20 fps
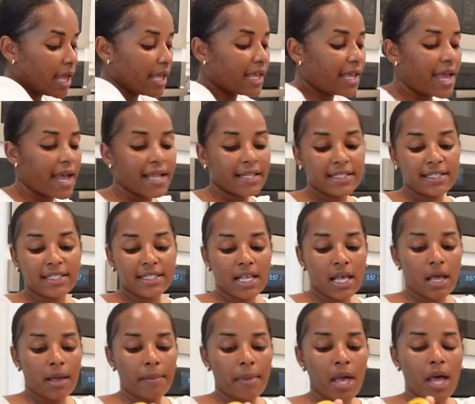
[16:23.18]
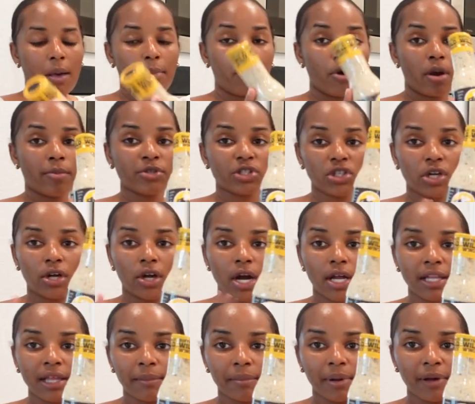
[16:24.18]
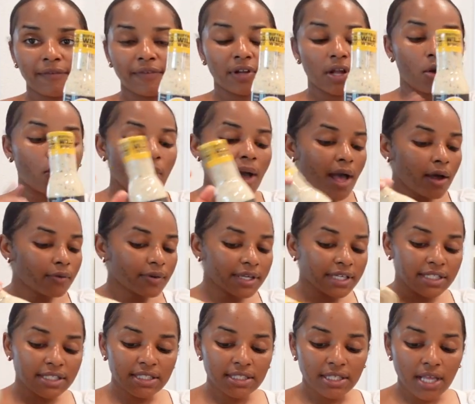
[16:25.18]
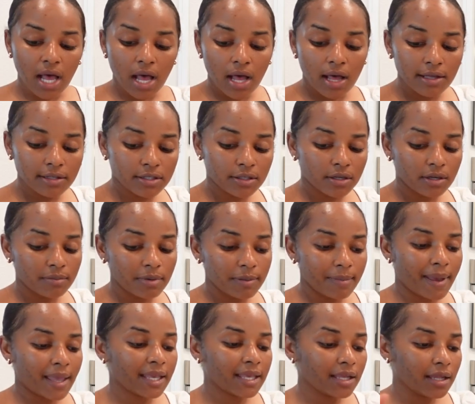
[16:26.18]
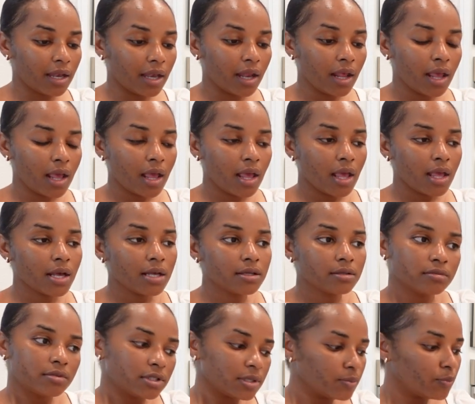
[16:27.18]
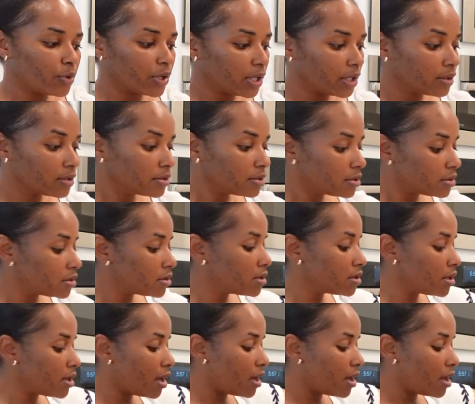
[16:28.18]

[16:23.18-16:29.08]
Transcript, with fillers: Got some Parmesan garlic buffalo wild wing sauce. Gonna be making some wings.